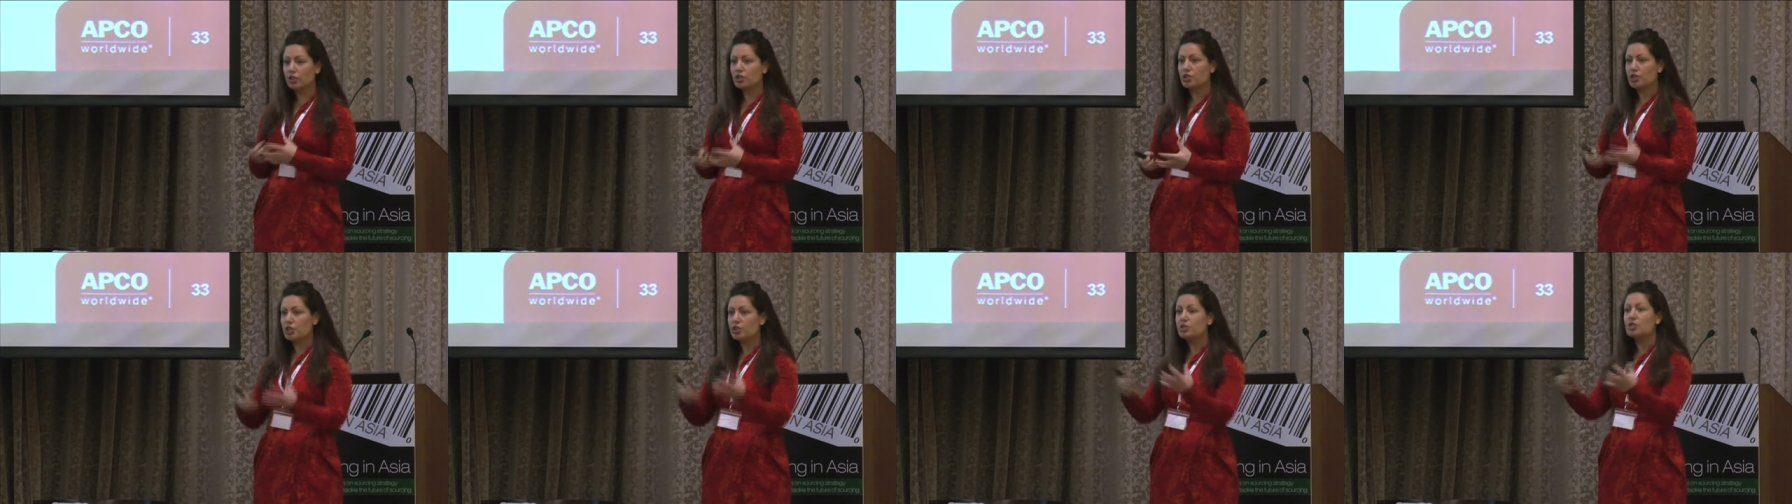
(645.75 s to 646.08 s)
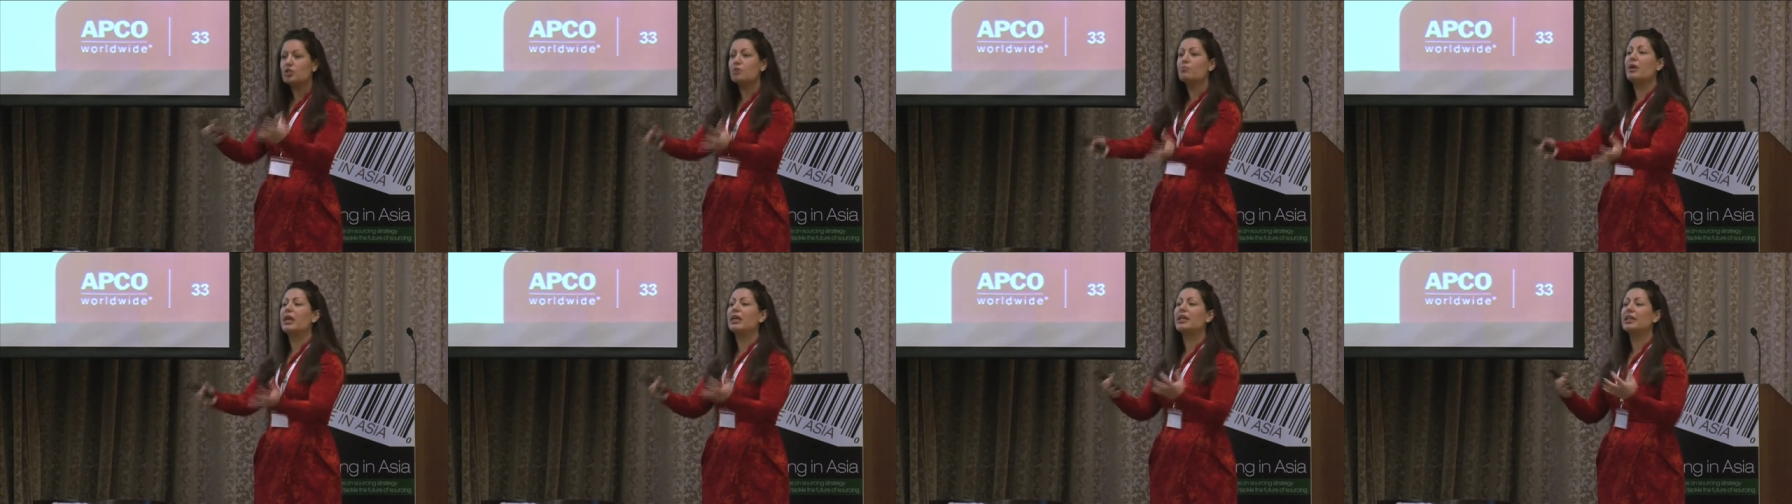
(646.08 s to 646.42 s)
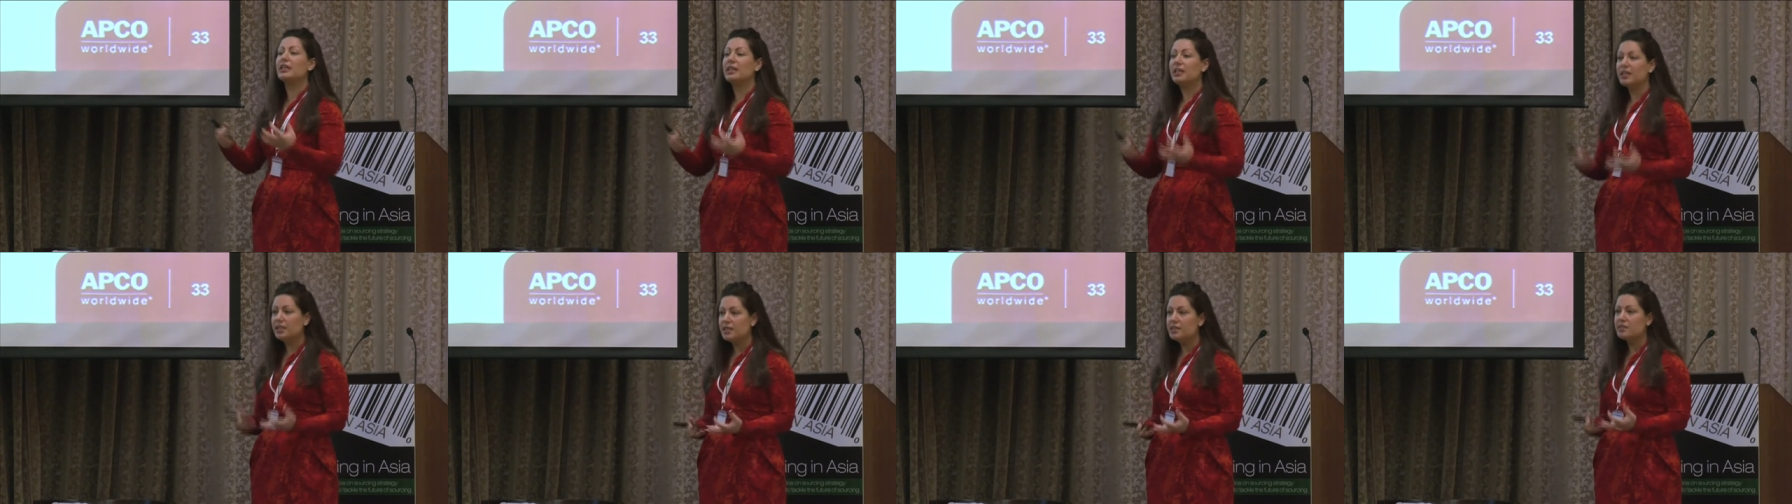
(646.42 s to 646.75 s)
to, to, make
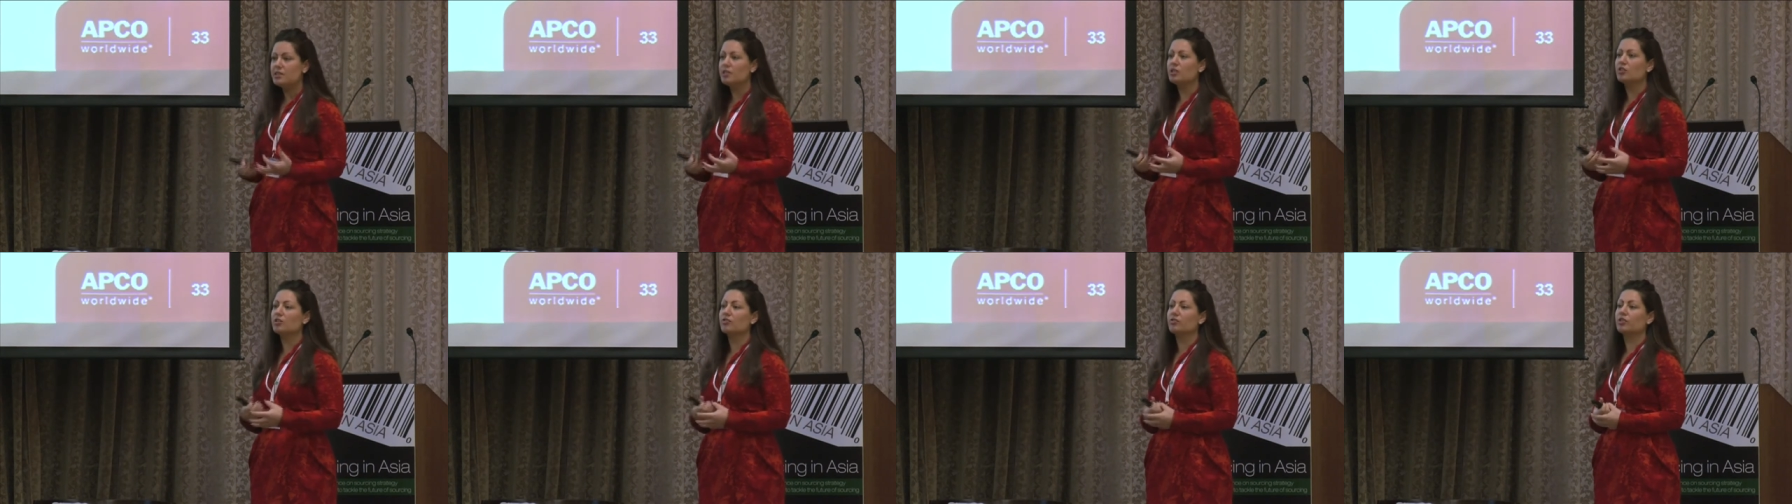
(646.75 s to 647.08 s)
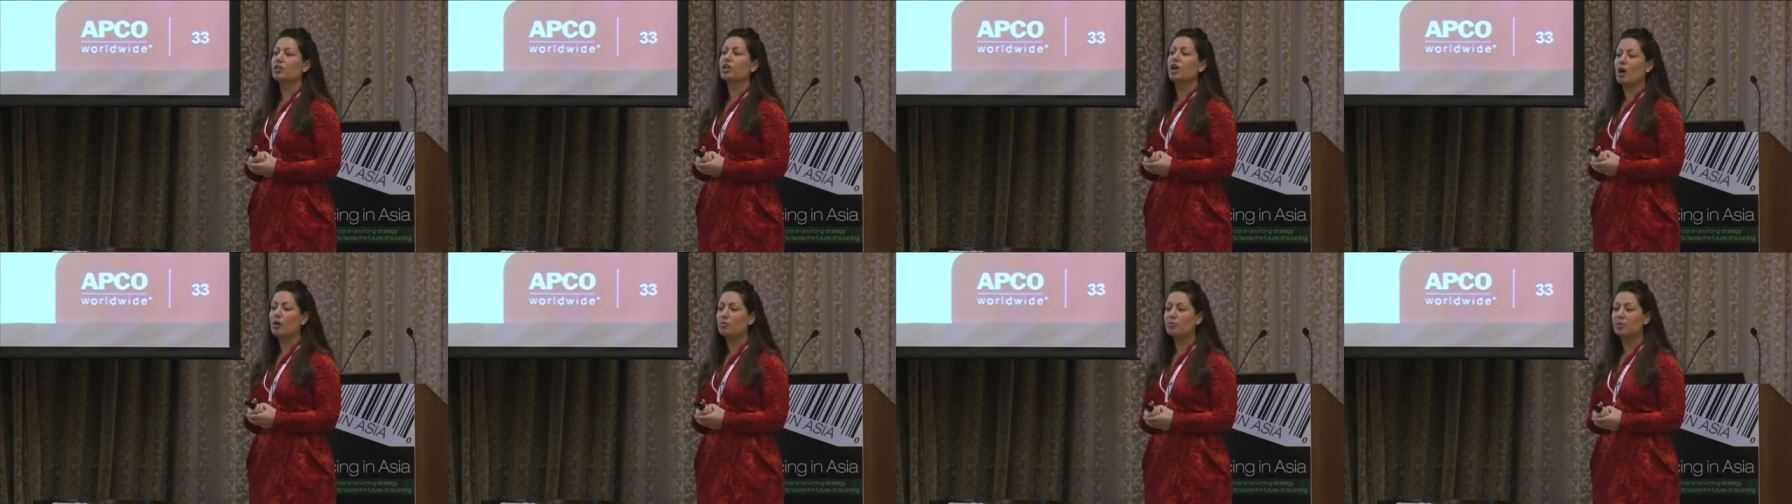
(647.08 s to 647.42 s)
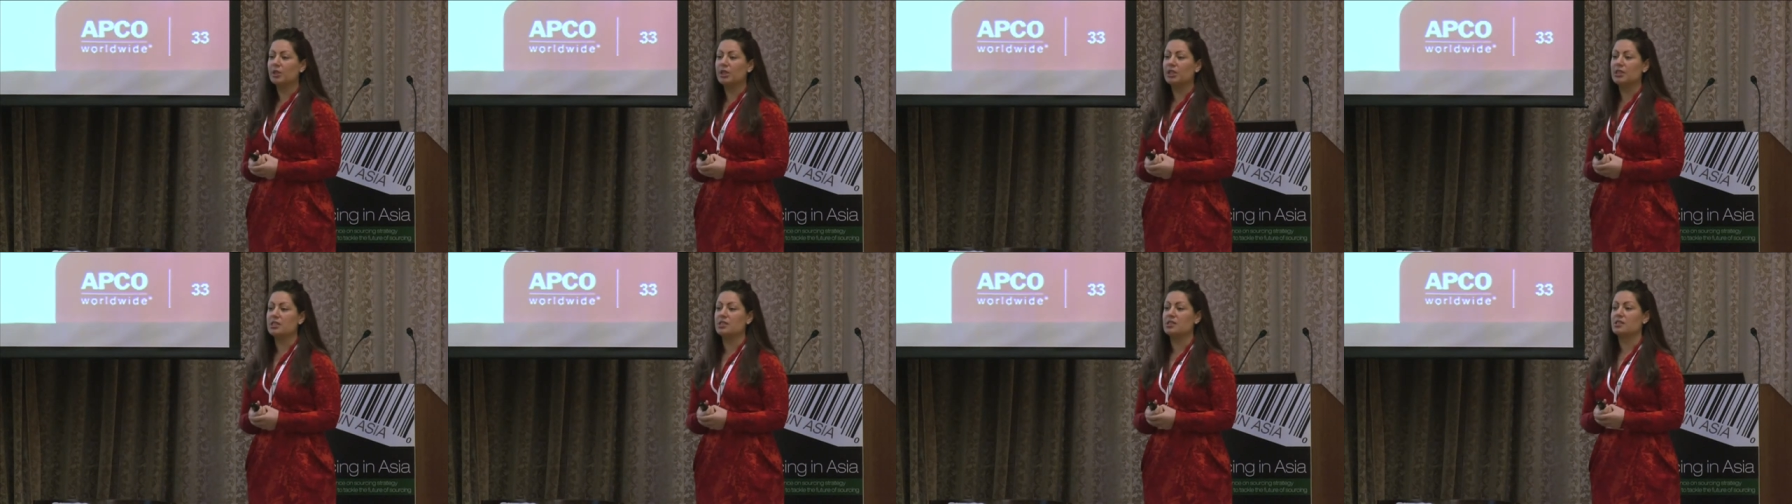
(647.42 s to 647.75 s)
it easier for
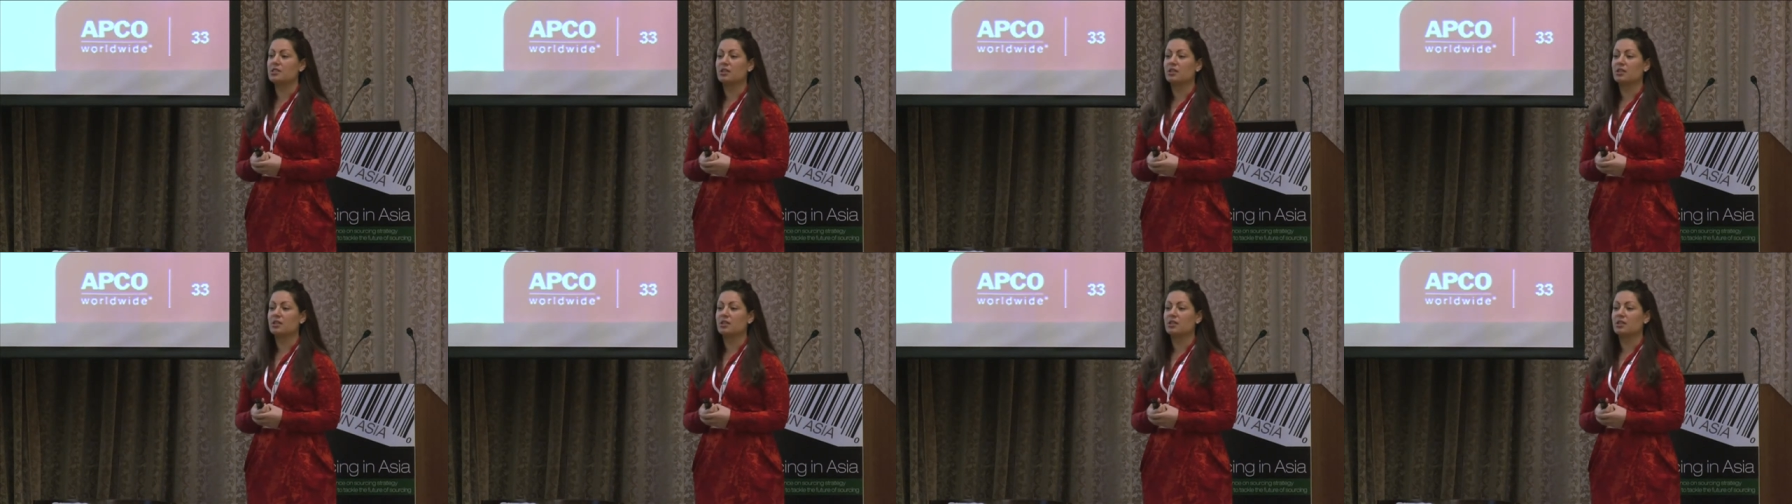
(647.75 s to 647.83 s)
companies